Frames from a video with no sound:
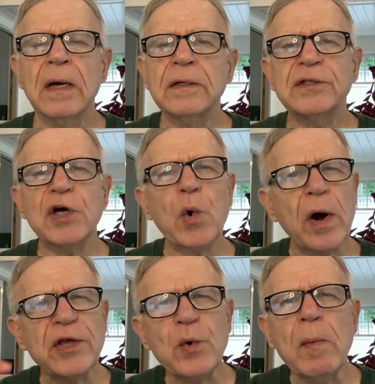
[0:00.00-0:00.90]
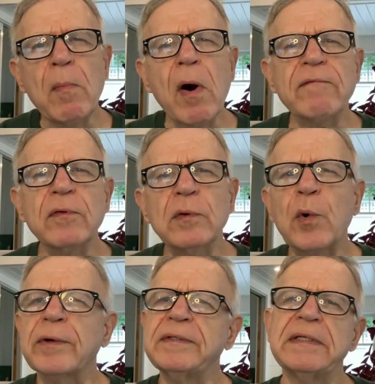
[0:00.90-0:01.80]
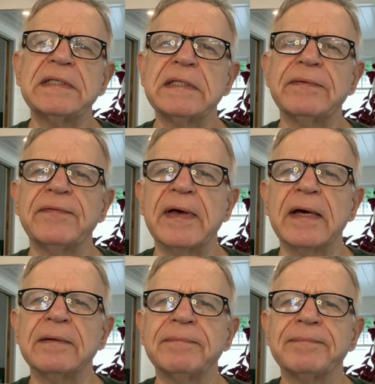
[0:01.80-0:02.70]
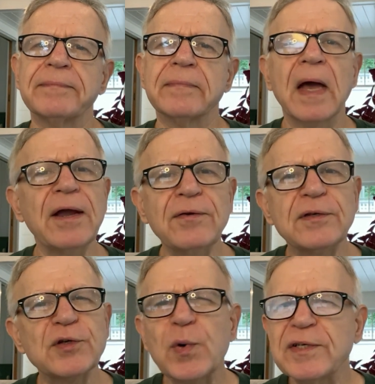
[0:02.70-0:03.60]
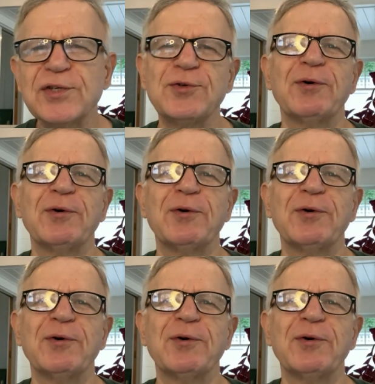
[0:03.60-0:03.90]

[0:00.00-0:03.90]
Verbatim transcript: So, are you a Marvel or a DC fan? I hear this question